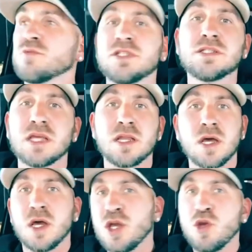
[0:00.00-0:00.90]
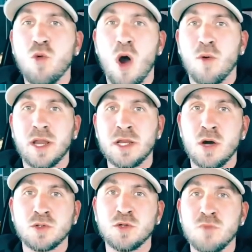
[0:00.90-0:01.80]
She said, you already
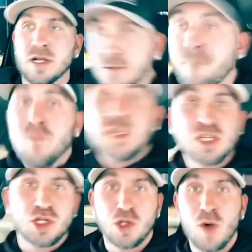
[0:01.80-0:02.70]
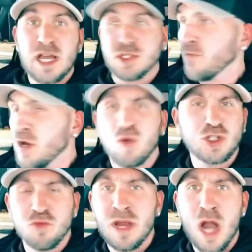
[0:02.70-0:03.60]
know too much. Get your little ass over here.
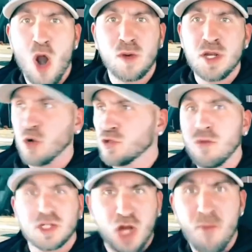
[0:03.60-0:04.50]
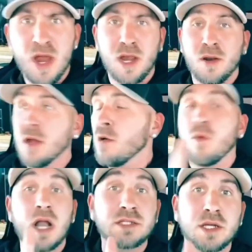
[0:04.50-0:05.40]
What you mean I already know too much? Come here.
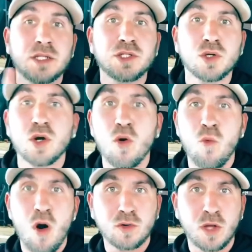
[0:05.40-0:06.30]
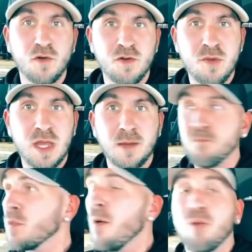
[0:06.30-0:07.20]
When I tell you this little girl walked over to me,
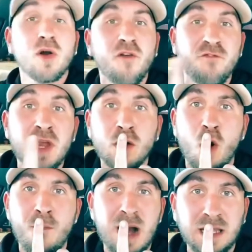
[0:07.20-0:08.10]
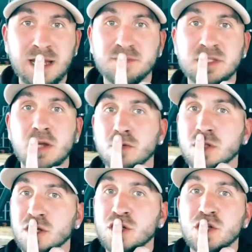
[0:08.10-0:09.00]
put her finger on my lip, she goes,
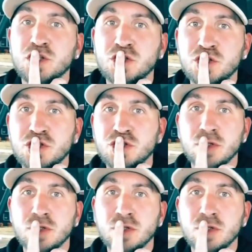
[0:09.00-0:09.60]
shh.